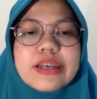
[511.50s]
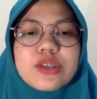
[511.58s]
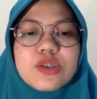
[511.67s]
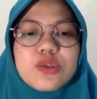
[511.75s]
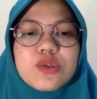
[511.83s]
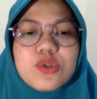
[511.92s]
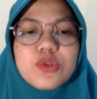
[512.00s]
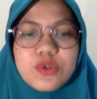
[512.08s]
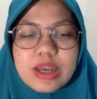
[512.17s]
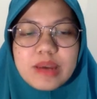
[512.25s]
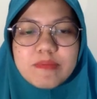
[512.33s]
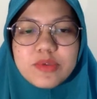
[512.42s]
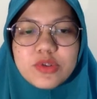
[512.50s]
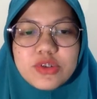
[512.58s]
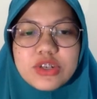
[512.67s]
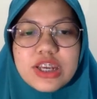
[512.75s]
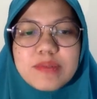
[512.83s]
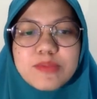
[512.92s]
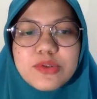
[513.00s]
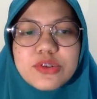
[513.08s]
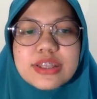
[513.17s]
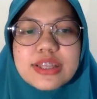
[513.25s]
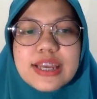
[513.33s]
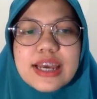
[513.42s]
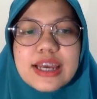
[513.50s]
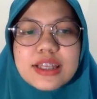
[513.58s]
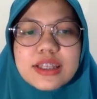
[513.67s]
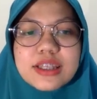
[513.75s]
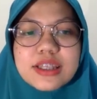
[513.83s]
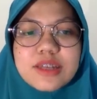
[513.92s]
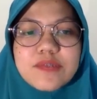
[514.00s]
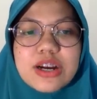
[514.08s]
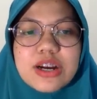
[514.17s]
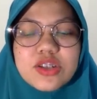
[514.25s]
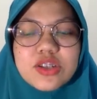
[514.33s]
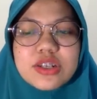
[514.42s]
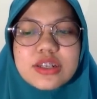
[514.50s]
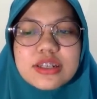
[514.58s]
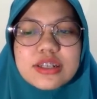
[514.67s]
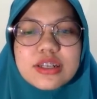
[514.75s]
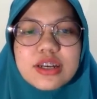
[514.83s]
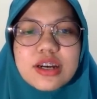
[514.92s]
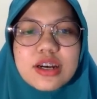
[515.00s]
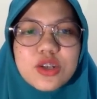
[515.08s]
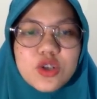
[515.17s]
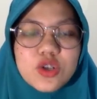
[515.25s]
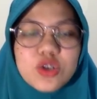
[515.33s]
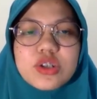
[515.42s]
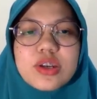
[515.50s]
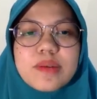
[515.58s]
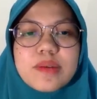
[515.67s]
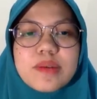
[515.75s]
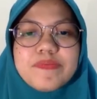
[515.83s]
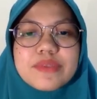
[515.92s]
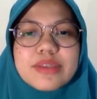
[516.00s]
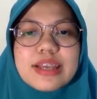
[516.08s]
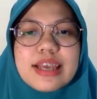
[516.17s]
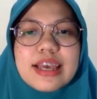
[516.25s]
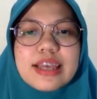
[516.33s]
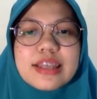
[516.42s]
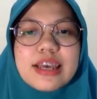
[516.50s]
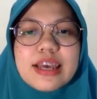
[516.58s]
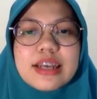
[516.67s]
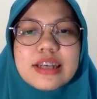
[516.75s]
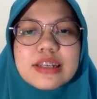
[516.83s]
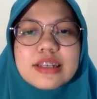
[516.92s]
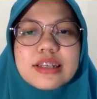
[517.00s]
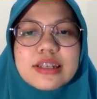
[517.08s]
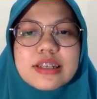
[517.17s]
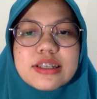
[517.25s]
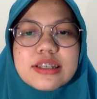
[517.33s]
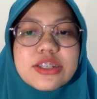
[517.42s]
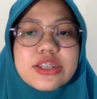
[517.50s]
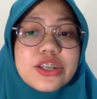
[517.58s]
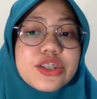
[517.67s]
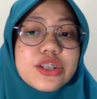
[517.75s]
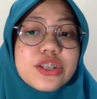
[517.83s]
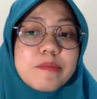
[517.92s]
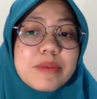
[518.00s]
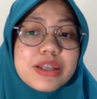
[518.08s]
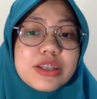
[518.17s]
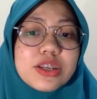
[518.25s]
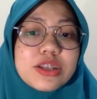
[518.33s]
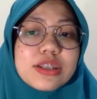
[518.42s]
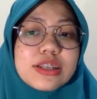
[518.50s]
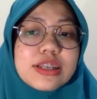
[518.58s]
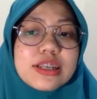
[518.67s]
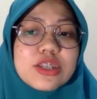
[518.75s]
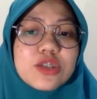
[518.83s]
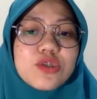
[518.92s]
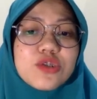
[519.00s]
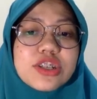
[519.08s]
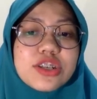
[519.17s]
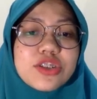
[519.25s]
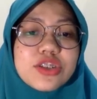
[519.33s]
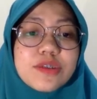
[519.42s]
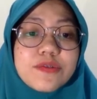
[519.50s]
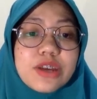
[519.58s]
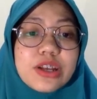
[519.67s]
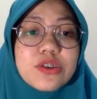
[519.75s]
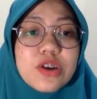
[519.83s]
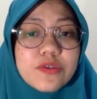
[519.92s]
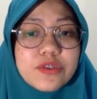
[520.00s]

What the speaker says: to new name, to the input that the function use. And then the change name method is to change the value of